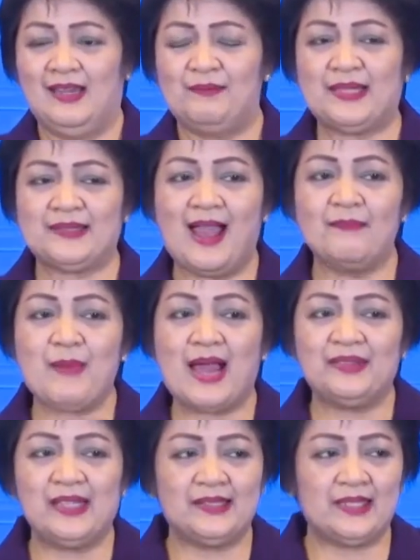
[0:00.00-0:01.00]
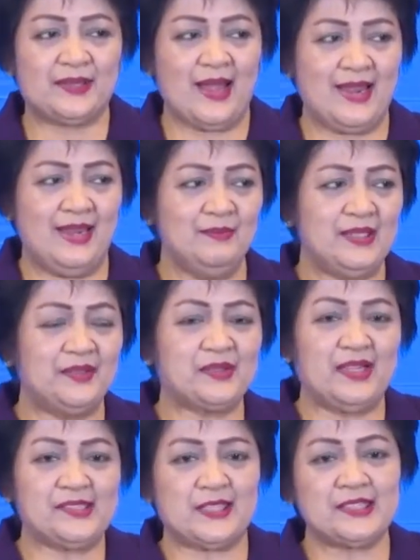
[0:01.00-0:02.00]
But up until the time it
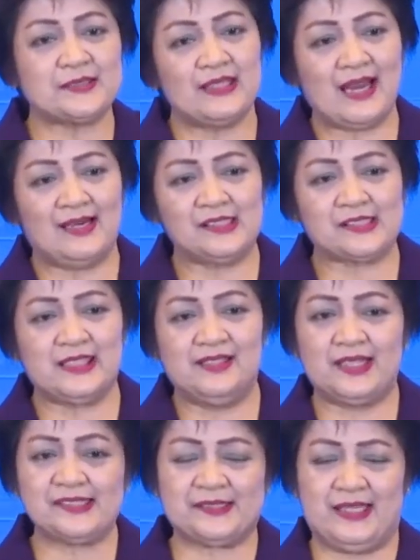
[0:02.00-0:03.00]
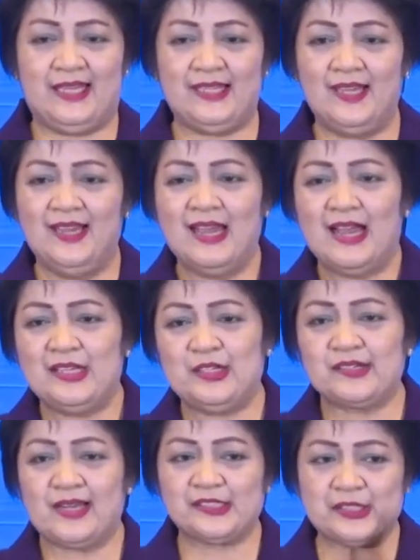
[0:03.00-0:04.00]
reaches the large intestine,
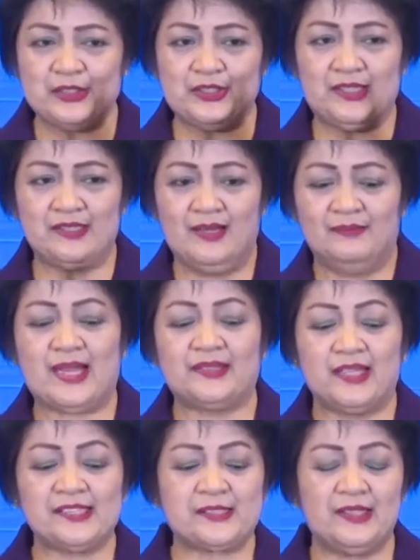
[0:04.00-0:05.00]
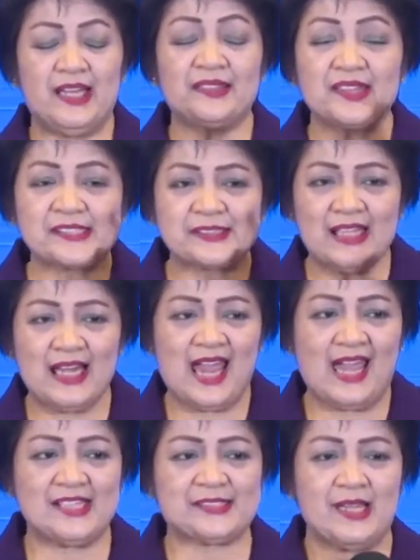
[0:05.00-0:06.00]
you're assured that it still
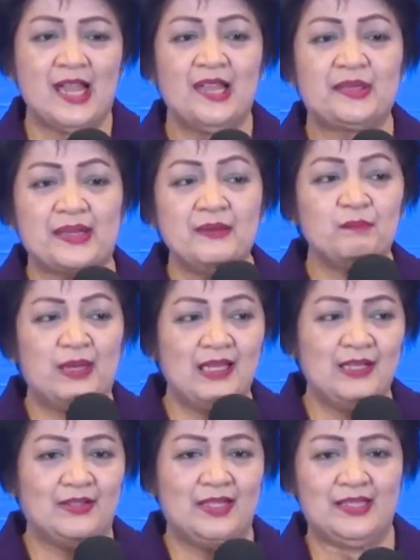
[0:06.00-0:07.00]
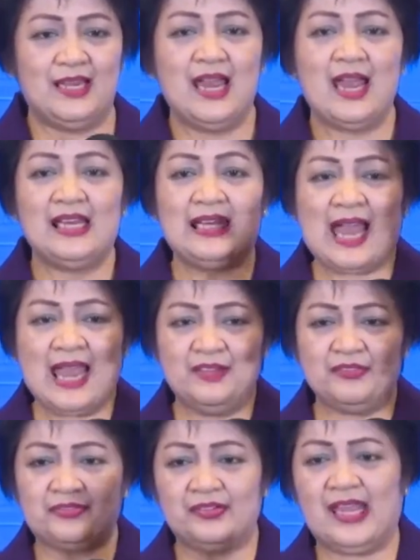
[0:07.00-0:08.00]
has 3 billion
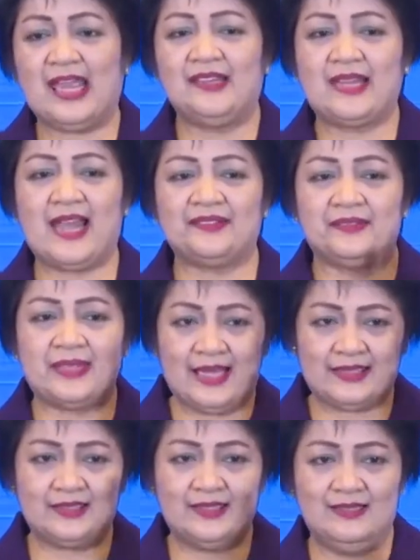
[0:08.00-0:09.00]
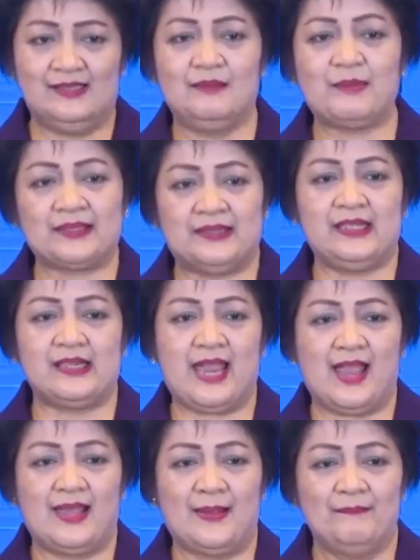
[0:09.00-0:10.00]
live and not dead
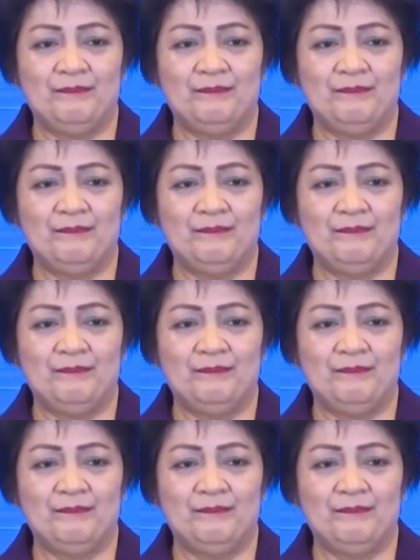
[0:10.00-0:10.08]
bacteria.